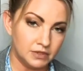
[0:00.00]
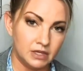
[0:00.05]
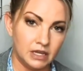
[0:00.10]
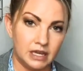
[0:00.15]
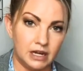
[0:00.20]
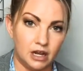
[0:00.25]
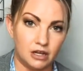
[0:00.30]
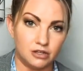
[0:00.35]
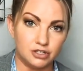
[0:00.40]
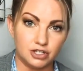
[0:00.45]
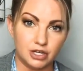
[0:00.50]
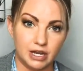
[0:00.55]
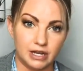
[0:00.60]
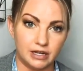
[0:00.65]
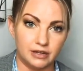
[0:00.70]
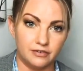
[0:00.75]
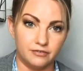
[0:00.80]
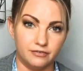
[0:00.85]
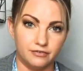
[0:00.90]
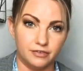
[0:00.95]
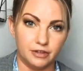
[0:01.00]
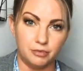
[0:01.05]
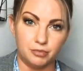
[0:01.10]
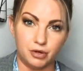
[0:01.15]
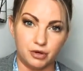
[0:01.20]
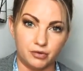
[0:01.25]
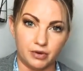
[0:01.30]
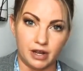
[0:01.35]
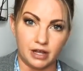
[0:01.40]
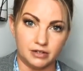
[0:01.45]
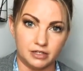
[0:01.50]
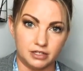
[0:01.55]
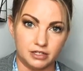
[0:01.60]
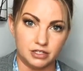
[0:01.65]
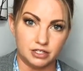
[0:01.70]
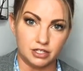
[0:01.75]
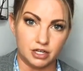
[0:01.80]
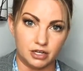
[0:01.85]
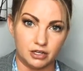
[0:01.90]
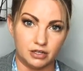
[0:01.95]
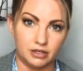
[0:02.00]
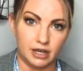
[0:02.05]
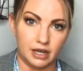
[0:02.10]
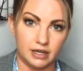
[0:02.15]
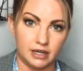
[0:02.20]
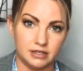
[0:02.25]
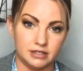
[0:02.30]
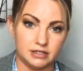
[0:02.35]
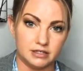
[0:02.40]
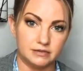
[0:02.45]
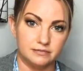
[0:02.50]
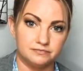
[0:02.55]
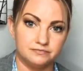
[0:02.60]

And I'll try to flip it around and show you guys.